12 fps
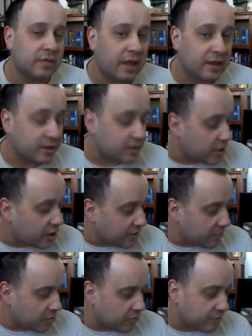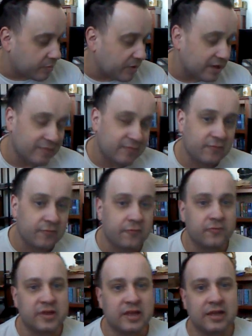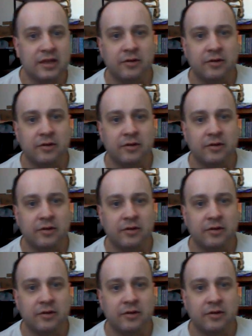at the time, it was being given for free.